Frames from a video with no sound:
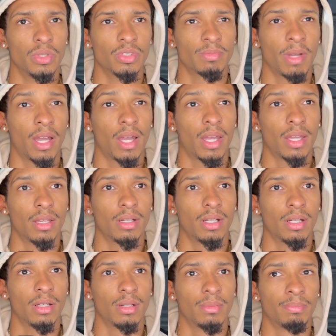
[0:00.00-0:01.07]

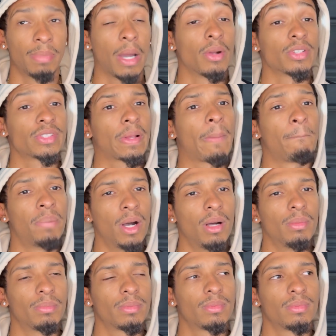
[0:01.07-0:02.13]
my power steering
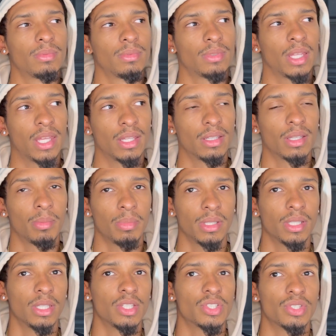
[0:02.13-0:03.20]
pump that ended up being
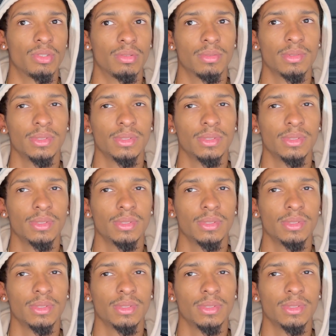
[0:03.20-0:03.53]
the issue.